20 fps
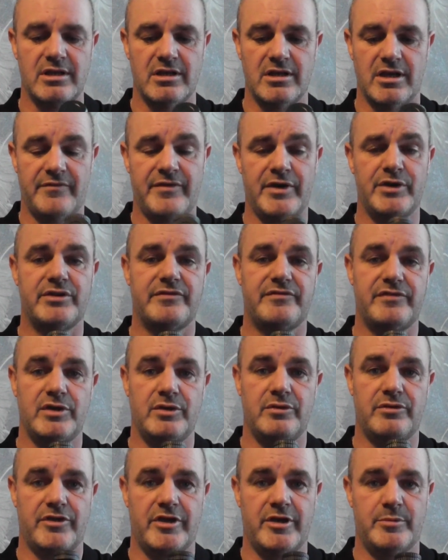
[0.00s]
I've owned a few
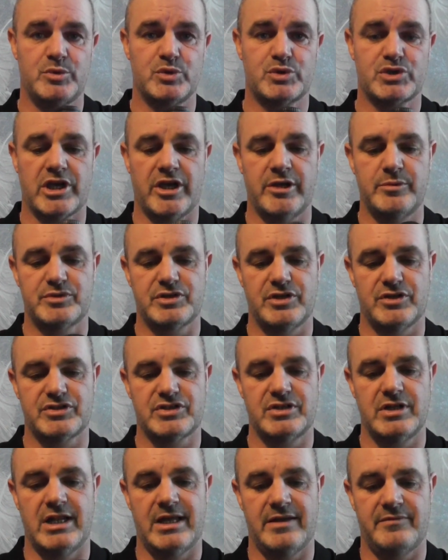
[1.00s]
thermal scopes and I
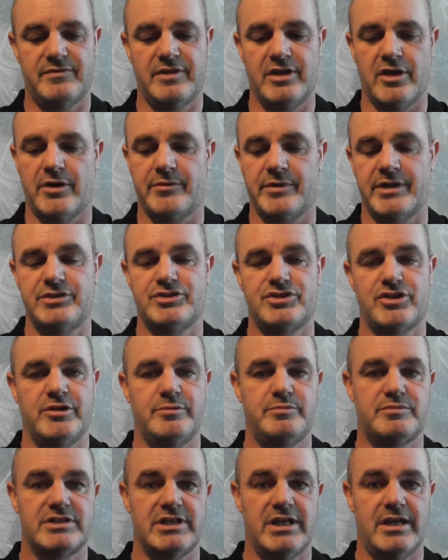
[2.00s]
still have the RA
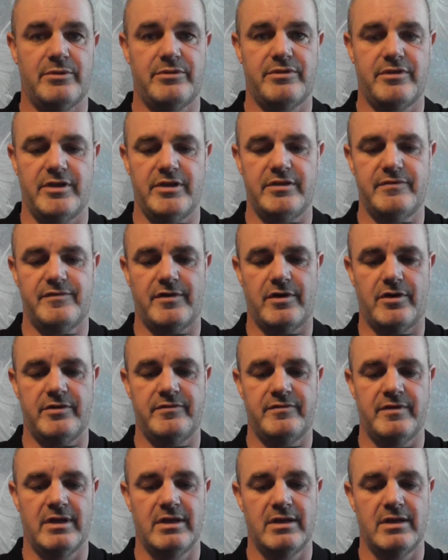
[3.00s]
Tube TL35,